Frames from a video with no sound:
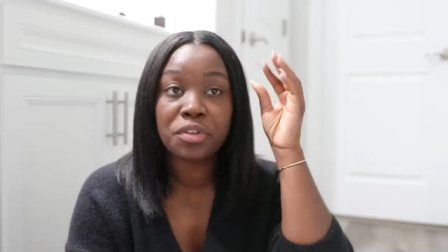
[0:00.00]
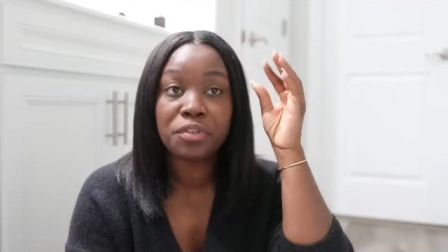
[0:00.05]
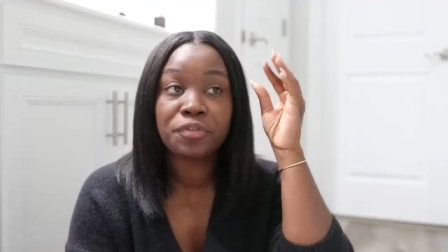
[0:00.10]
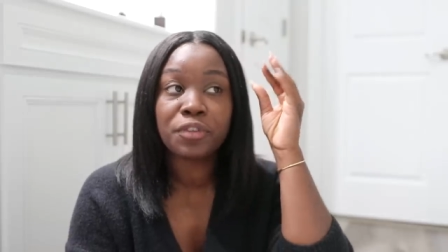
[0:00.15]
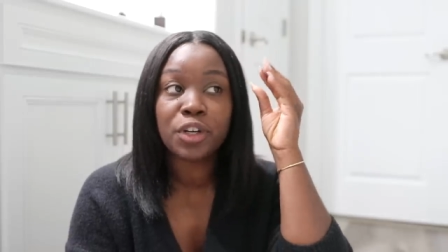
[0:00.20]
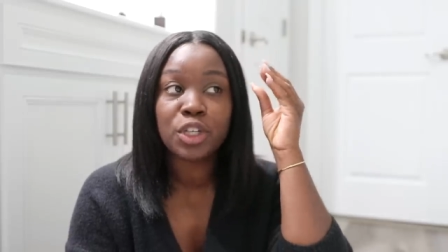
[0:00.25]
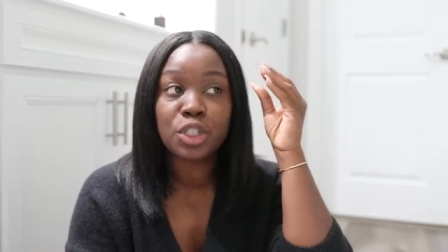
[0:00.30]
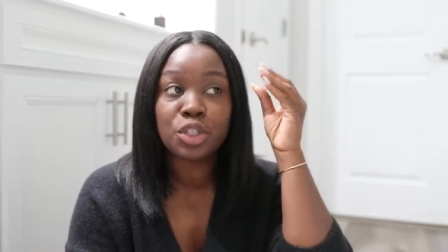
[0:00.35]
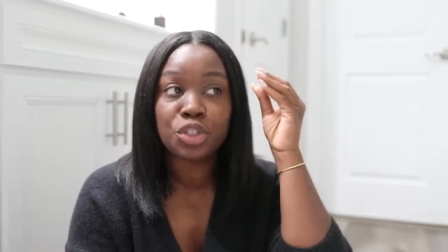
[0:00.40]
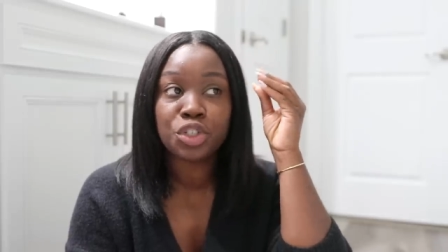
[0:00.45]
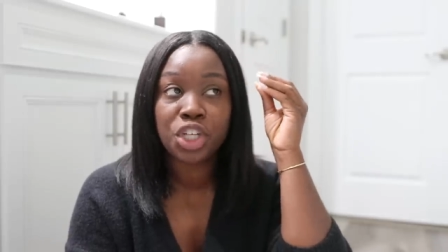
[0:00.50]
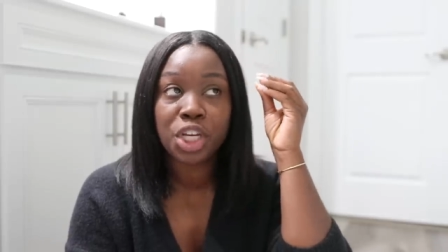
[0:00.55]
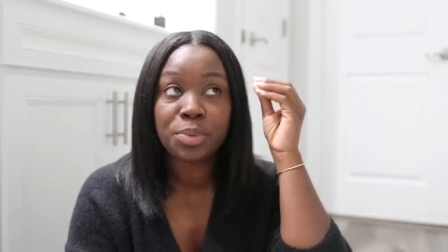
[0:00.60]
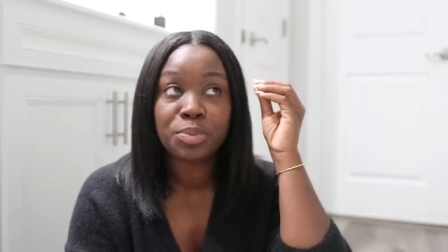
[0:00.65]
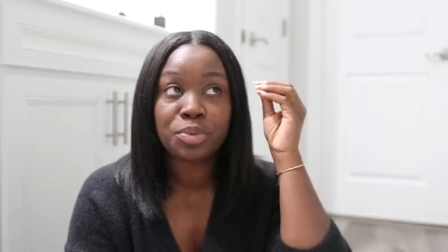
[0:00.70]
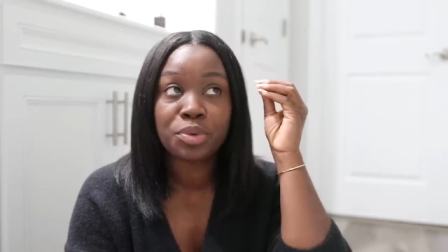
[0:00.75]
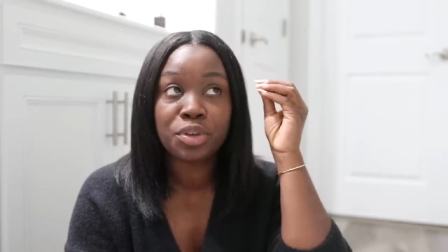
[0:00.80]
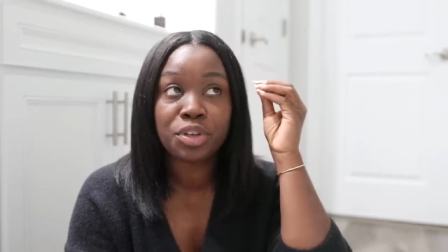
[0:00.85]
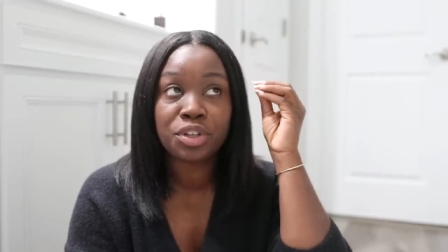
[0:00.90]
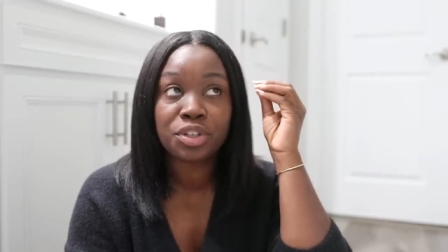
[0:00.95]
you first
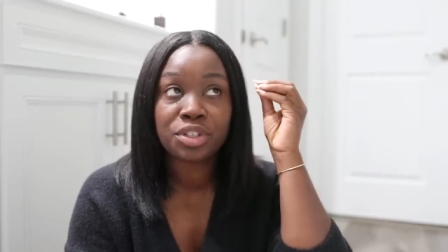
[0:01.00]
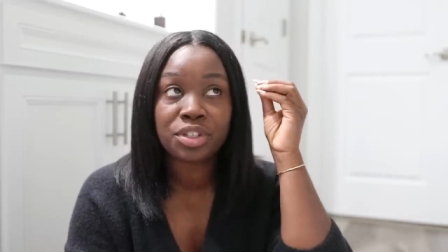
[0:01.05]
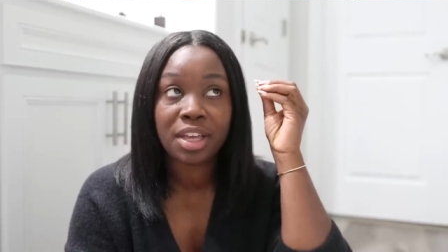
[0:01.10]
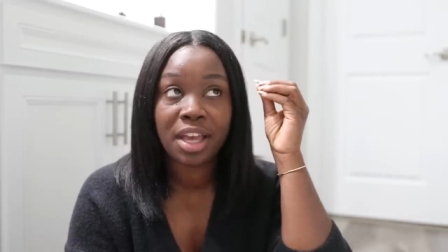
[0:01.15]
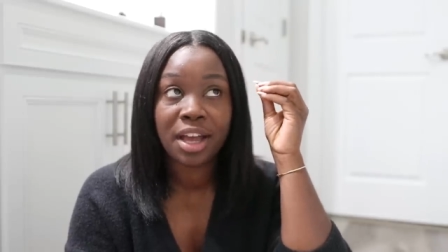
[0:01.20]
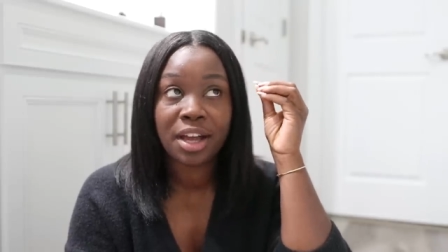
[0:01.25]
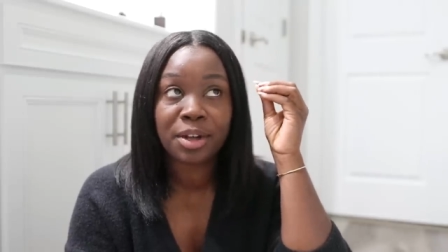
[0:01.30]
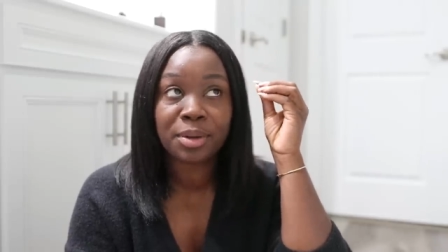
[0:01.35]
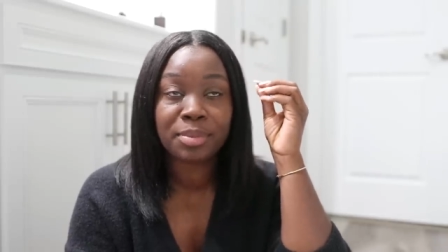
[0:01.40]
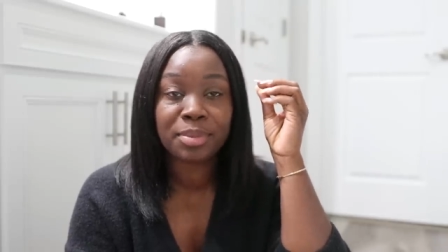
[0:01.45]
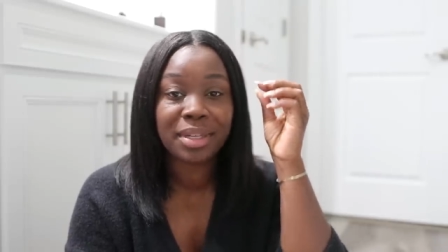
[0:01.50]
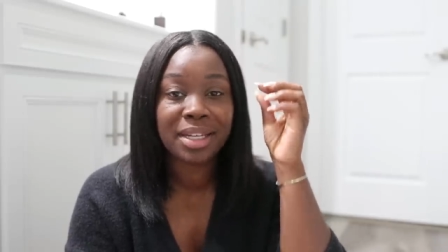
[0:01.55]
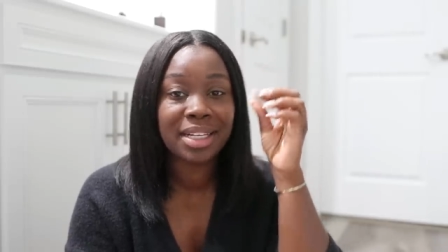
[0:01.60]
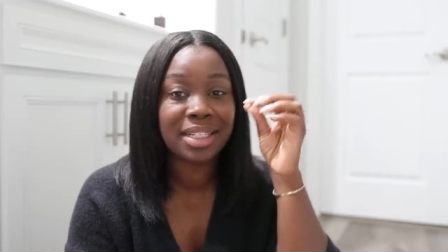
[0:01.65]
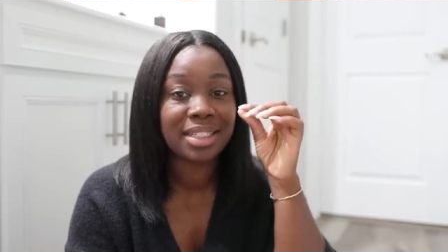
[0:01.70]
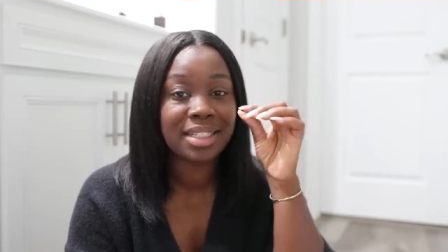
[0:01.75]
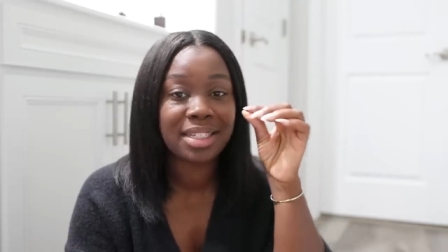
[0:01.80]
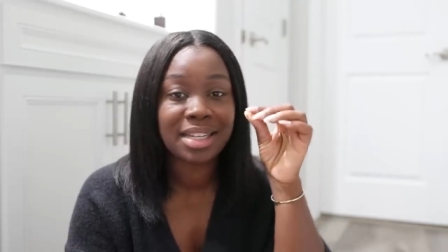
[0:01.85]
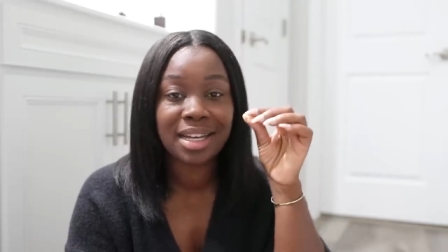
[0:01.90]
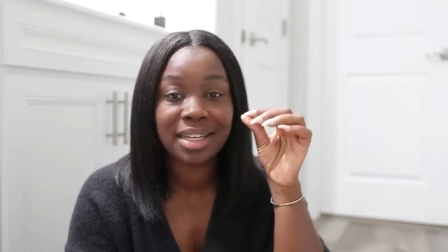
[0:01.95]
shampoo your scalp,
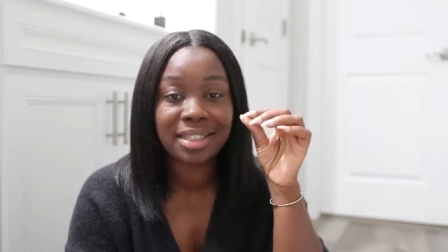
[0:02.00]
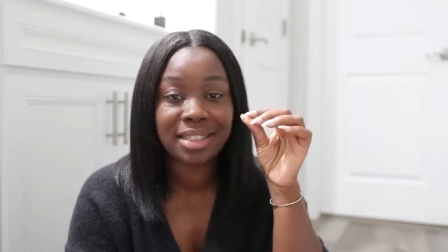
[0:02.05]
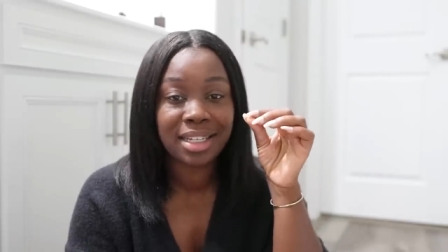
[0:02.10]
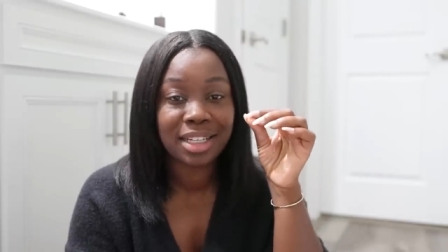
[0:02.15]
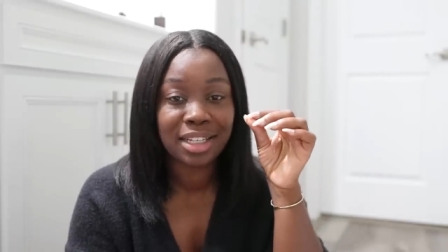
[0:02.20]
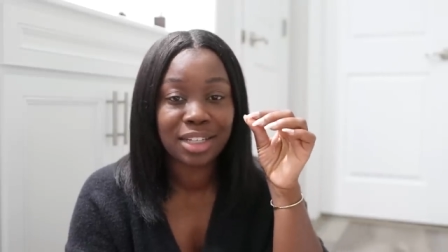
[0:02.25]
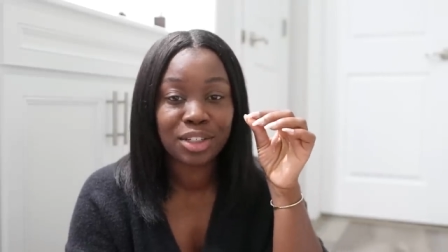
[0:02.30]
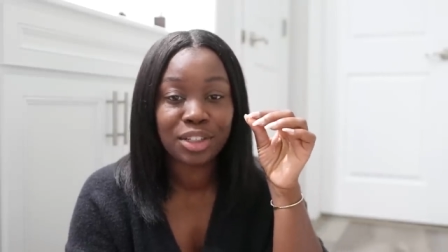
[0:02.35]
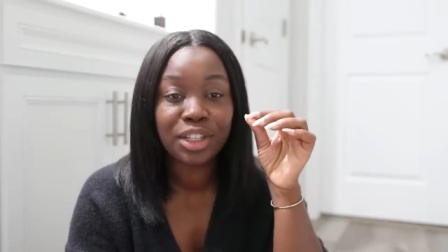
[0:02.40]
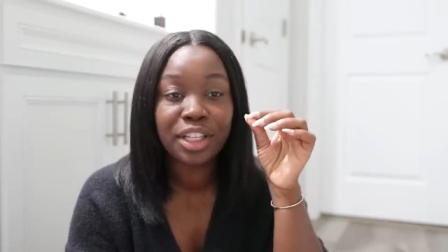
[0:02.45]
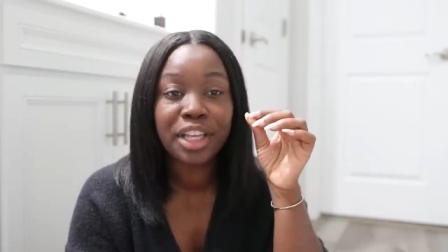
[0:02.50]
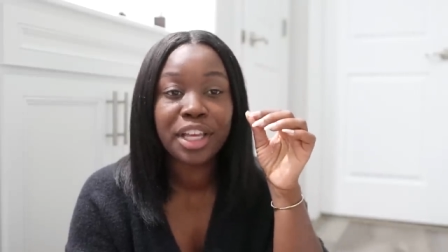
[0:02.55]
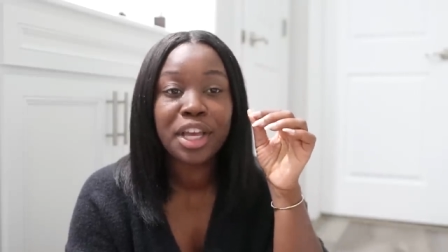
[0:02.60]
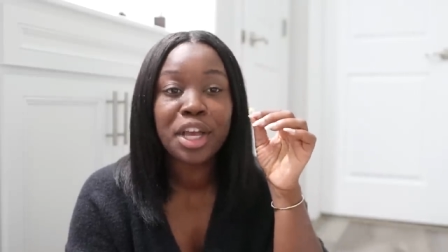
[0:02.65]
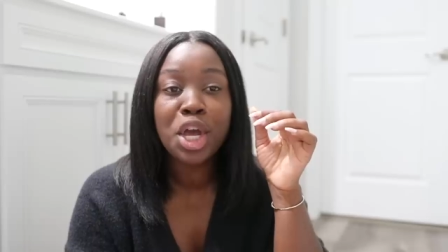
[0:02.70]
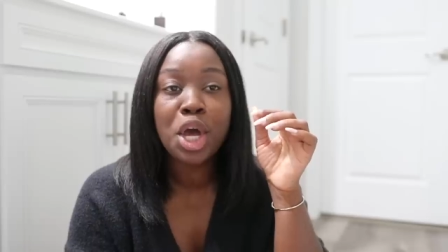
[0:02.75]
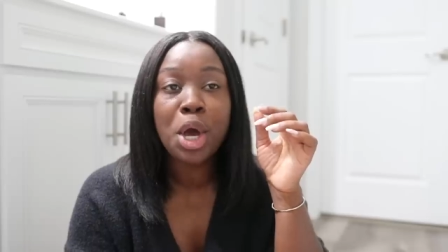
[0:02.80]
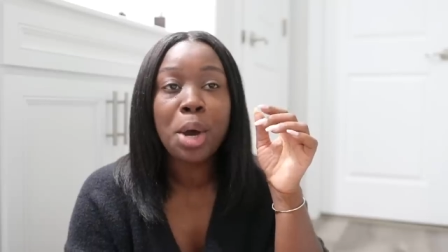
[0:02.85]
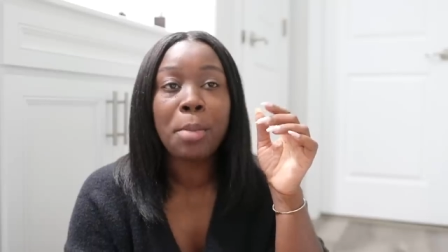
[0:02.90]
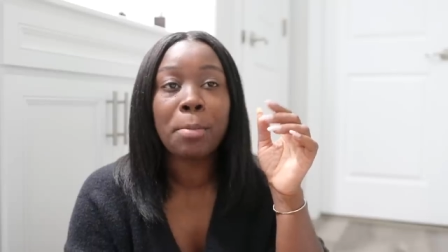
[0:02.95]
it's not
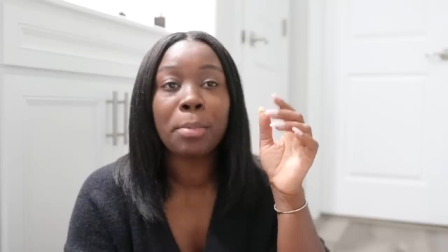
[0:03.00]
tingly,